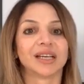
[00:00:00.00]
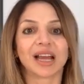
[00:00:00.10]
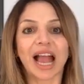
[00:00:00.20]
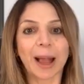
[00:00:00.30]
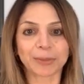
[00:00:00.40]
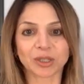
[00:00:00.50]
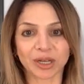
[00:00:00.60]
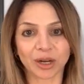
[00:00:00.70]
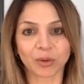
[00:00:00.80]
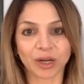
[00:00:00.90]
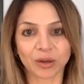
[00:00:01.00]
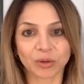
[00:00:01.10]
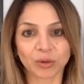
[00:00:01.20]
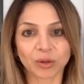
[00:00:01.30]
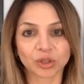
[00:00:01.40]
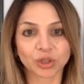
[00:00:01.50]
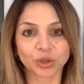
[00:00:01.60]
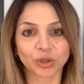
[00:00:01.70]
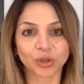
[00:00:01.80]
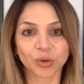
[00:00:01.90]
absolutely critical to
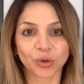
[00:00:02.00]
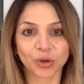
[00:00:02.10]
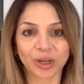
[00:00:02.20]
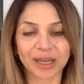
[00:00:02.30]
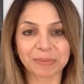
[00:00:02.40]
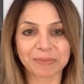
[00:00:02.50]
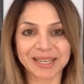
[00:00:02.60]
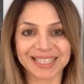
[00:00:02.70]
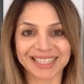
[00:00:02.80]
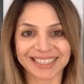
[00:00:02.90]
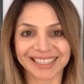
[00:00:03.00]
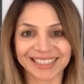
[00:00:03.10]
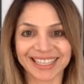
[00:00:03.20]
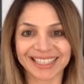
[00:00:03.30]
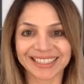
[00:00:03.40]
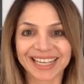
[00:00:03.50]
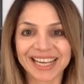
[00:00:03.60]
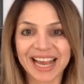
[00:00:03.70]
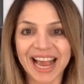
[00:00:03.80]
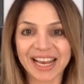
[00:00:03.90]
your business success.
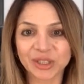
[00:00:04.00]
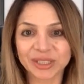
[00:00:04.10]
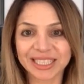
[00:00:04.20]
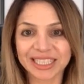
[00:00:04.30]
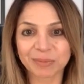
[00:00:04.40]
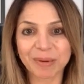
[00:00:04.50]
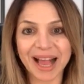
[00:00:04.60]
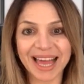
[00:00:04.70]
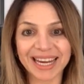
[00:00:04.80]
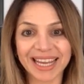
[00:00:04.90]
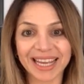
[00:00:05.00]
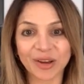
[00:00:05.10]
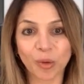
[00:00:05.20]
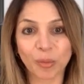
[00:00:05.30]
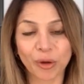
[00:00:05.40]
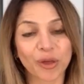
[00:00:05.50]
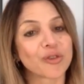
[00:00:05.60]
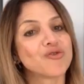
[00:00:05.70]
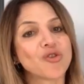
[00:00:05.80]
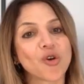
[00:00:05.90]
Andrew says Bali or Perth.
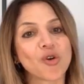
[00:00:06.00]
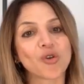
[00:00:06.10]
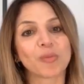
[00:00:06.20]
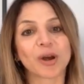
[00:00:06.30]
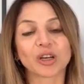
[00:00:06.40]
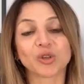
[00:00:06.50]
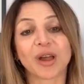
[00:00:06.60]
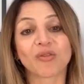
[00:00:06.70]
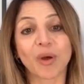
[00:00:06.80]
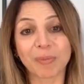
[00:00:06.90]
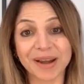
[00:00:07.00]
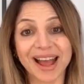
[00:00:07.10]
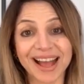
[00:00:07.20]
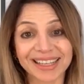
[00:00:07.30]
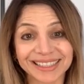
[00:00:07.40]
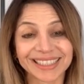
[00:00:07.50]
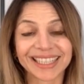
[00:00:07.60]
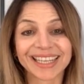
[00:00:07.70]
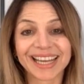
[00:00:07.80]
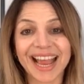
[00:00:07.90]
No, but I do have webinars,
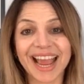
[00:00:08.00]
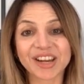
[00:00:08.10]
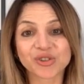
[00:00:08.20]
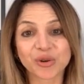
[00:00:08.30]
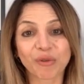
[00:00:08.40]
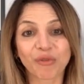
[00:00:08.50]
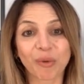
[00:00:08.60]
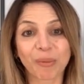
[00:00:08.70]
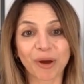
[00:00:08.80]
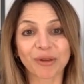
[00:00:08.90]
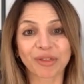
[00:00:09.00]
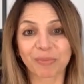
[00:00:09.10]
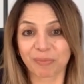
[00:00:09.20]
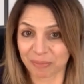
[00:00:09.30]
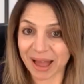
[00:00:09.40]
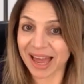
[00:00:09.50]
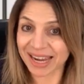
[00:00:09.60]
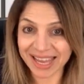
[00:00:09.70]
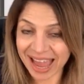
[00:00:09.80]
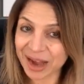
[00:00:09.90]
Andrew, for both
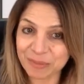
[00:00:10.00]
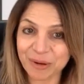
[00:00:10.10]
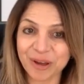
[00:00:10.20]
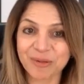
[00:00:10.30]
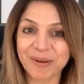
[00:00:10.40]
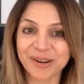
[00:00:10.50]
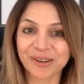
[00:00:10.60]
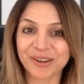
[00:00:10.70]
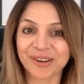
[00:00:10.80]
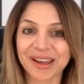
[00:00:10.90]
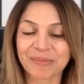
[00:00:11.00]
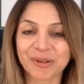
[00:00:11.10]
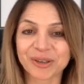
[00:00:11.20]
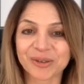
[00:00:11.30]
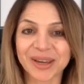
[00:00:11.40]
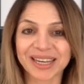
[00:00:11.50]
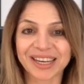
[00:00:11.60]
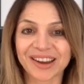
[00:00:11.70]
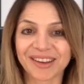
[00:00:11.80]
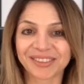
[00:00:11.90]
Bali and Perth, but no, I'm not doing any
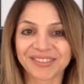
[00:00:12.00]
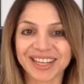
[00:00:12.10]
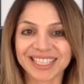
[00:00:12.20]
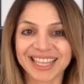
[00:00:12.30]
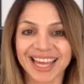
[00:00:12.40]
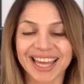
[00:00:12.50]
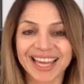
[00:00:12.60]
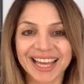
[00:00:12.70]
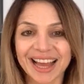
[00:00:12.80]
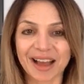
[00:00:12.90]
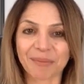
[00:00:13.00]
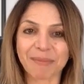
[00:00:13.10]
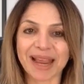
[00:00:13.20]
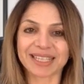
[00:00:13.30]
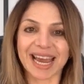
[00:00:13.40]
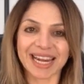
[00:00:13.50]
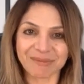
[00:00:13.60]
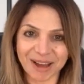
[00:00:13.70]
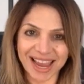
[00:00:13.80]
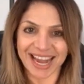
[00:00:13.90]
live events there. I'm maintaining
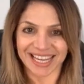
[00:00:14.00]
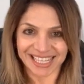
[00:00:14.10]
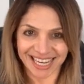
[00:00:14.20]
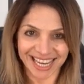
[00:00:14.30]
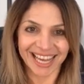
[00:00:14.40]
my energy.